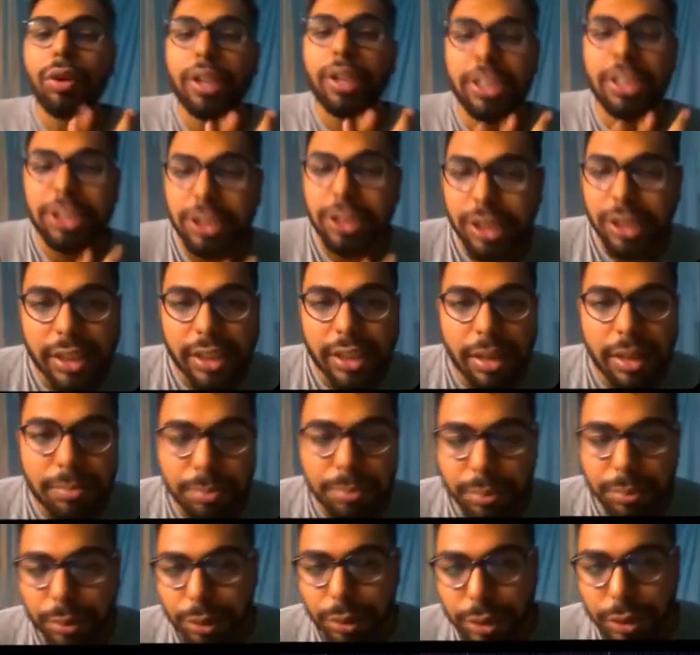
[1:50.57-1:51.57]
For
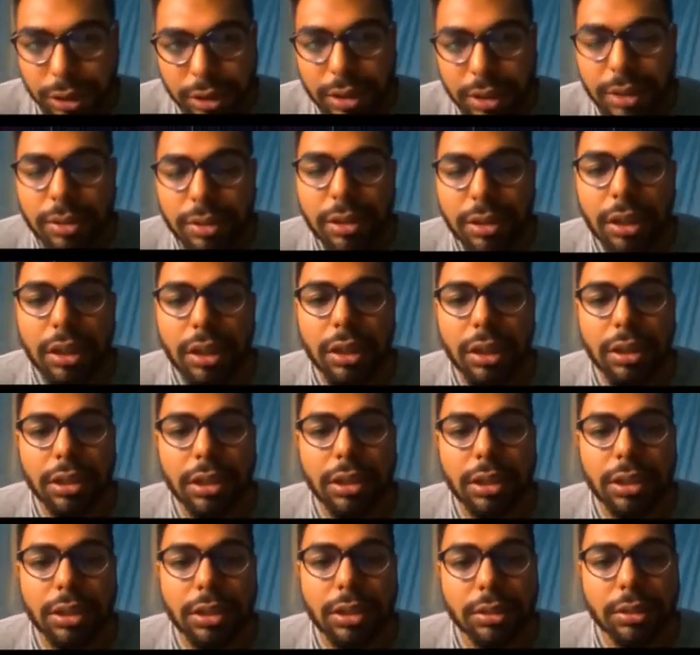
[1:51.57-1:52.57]
Instagram post
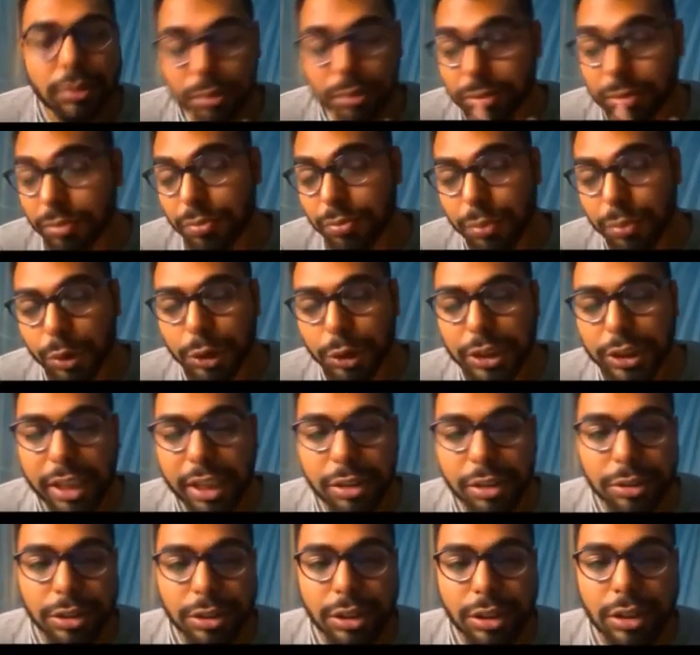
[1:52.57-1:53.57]

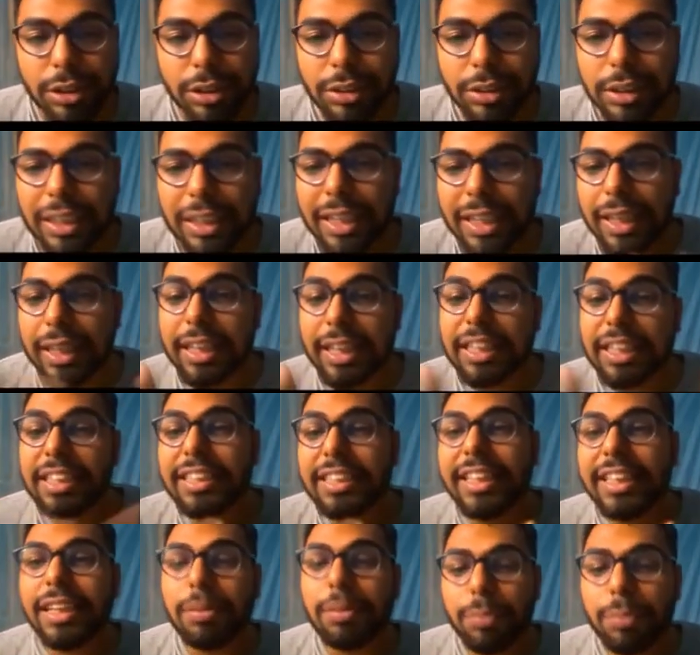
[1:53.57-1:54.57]
carousel
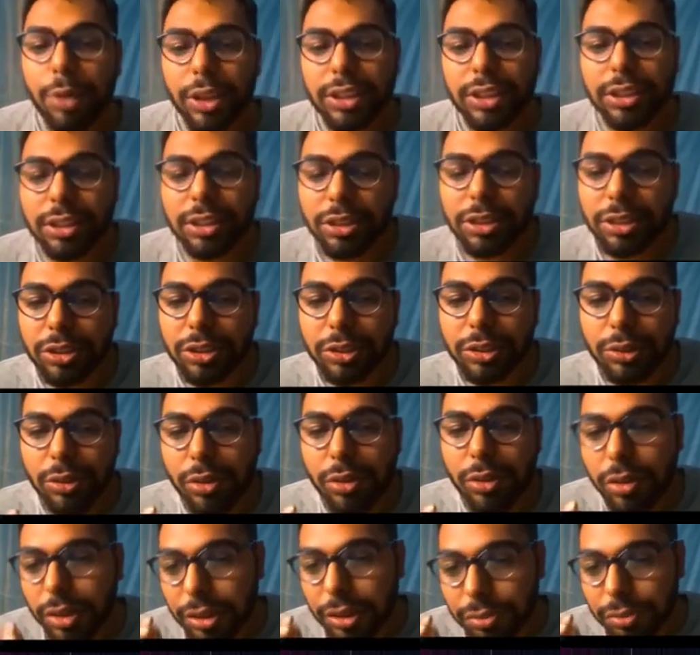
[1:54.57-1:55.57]
in 10 points.
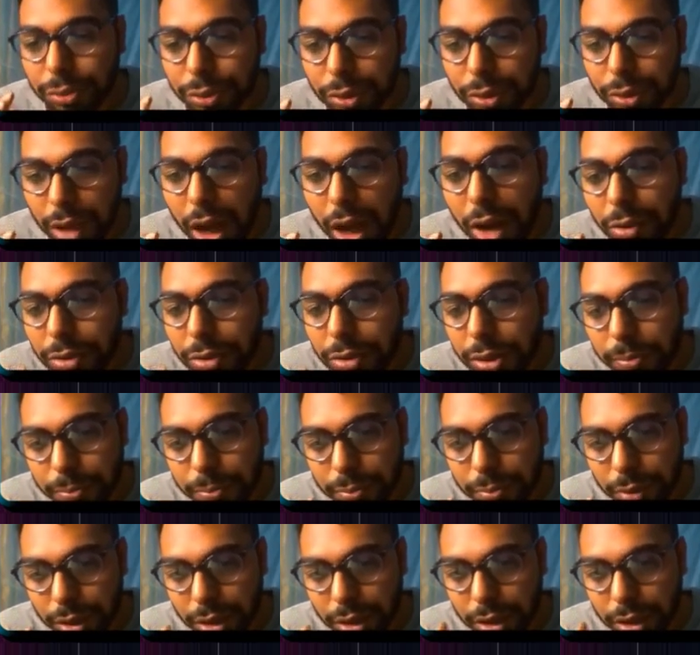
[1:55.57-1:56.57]
So if you count
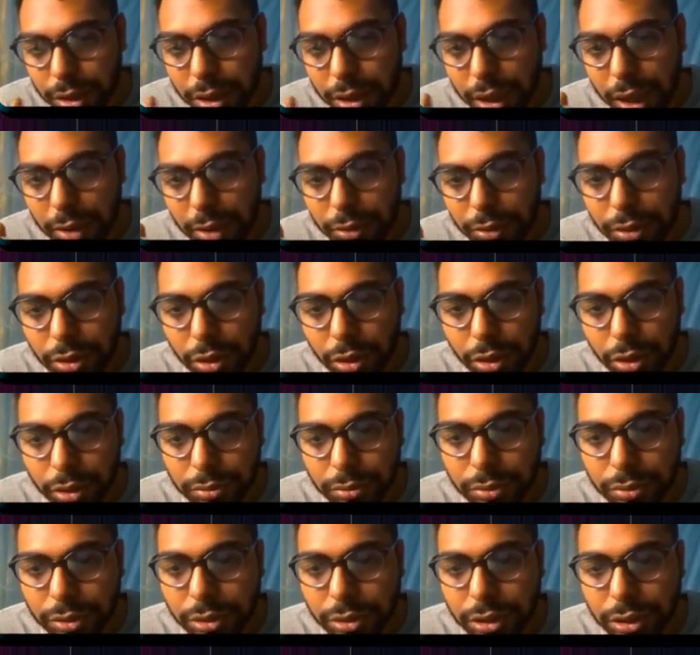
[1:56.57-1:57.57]

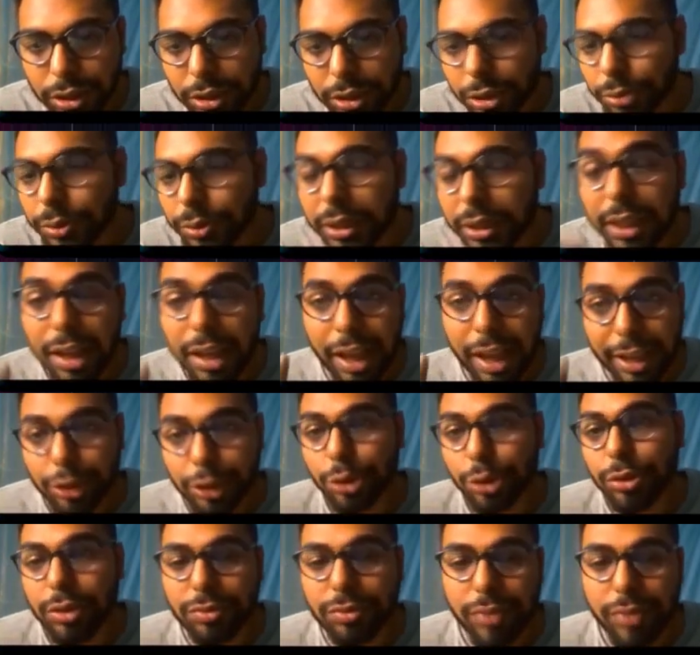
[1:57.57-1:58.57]
all of those, you will
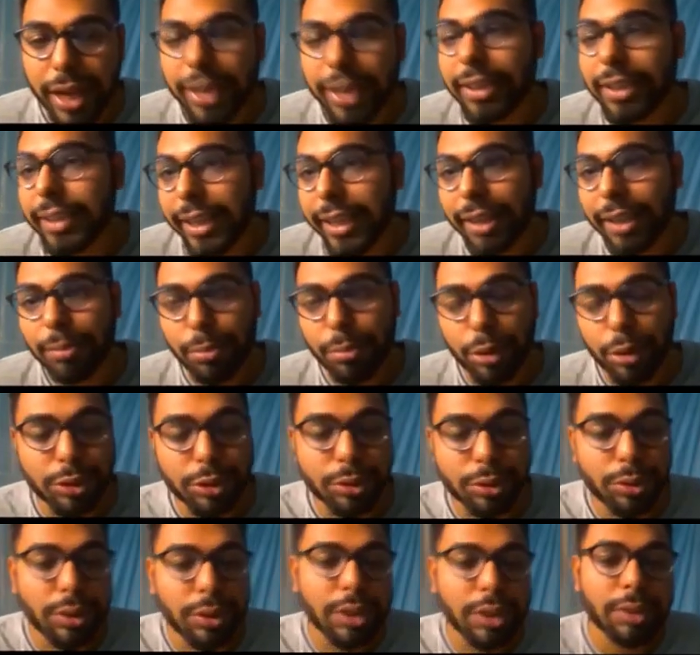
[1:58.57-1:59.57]
actually find 10
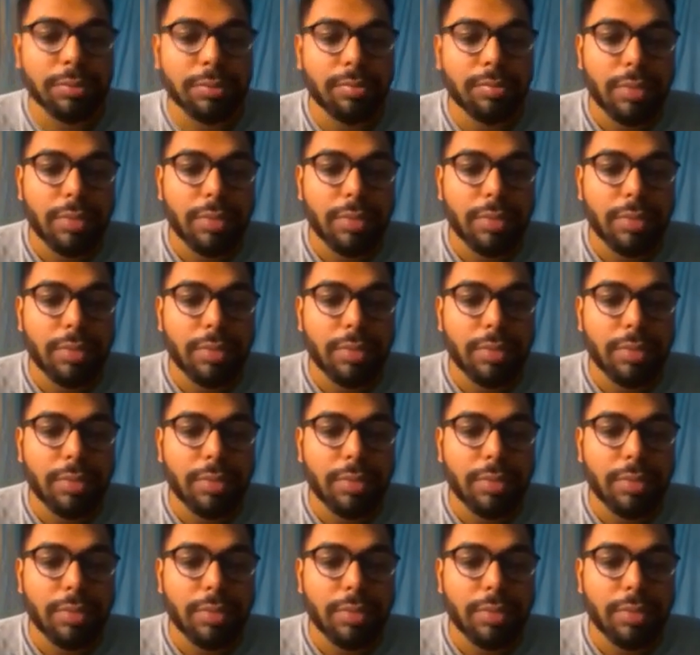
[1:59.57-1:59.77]
points